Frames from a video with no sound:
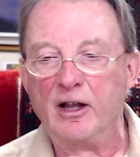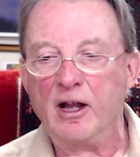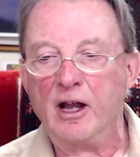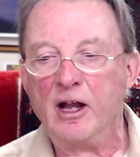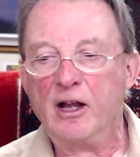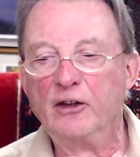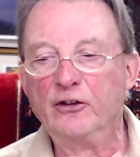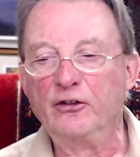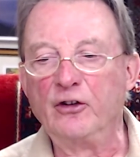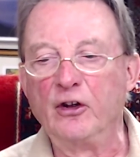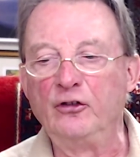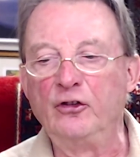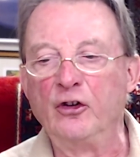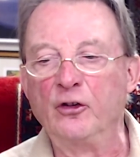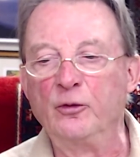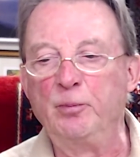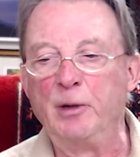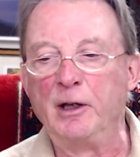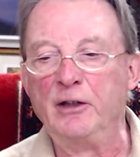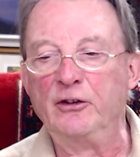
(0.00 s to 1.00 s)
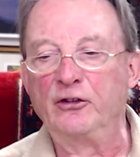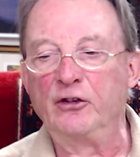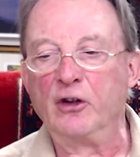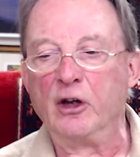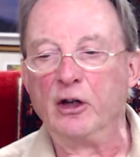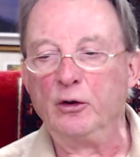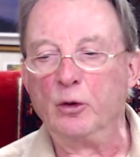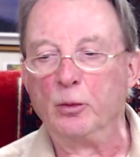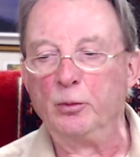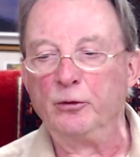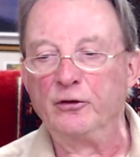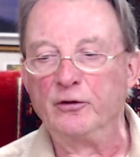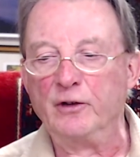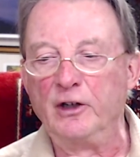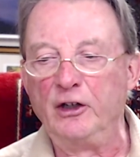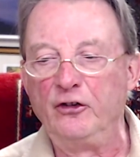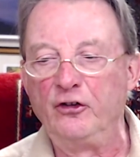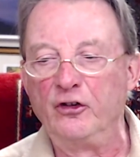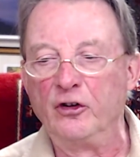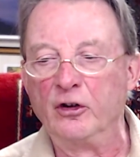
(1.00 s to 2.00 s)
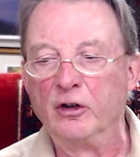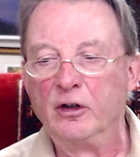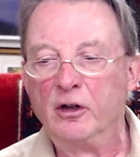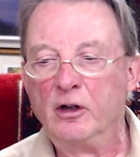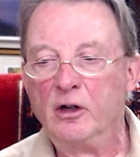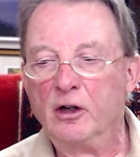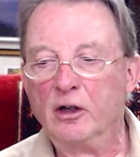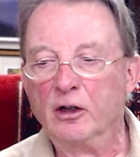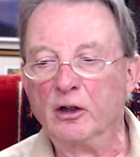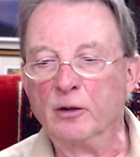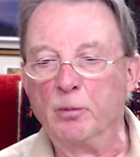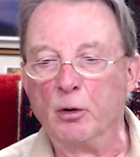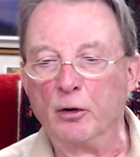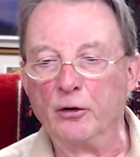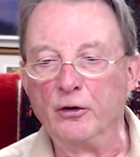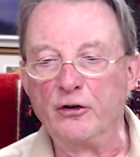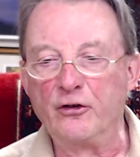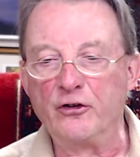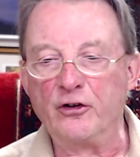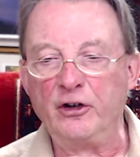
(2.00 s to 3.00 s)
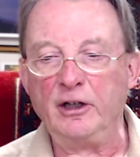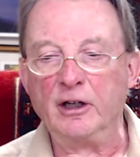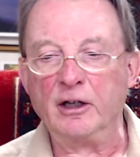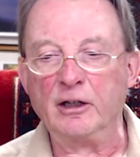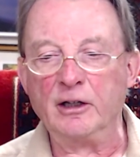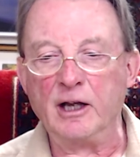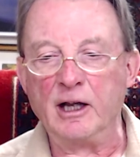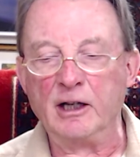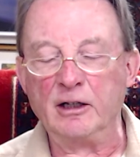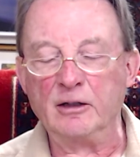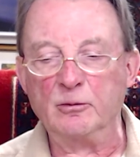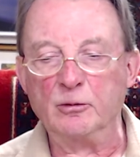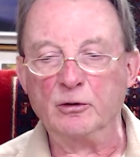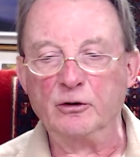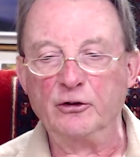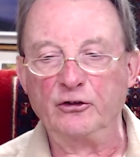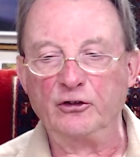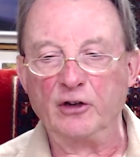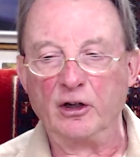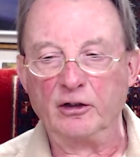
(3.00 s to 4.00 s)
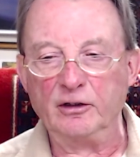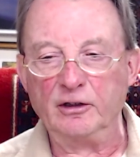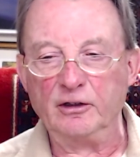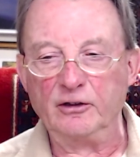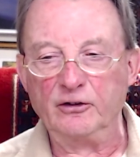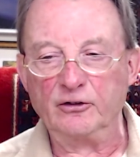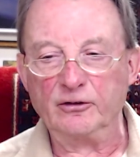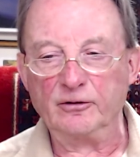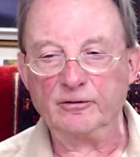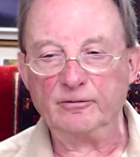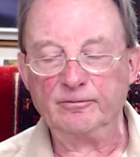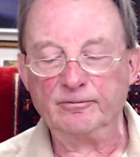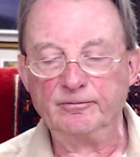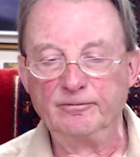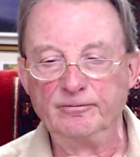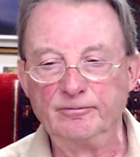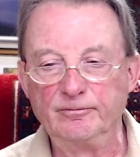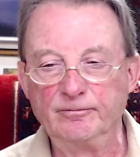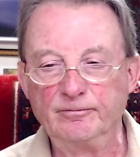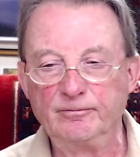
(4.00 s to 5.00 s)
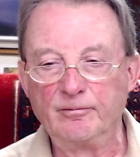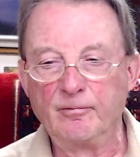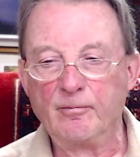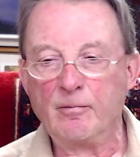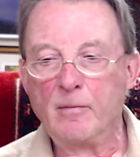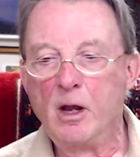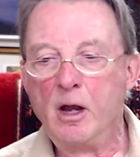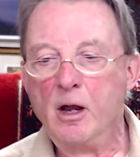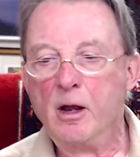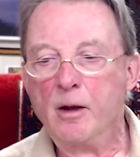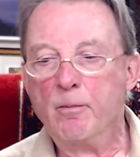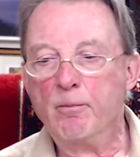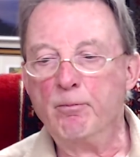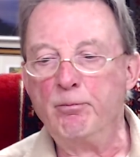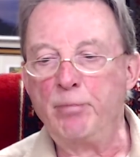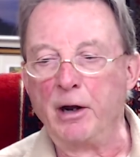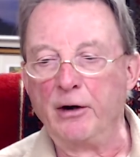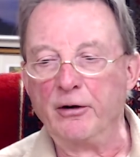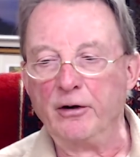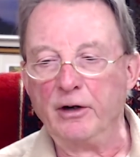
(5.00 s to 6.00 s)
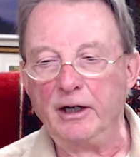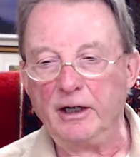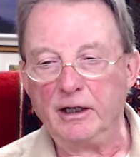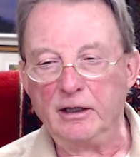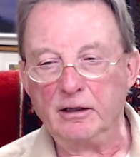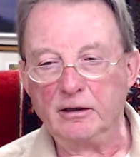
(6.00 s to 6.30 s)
such as bedside observation, laboratory and animal studies. Berwick,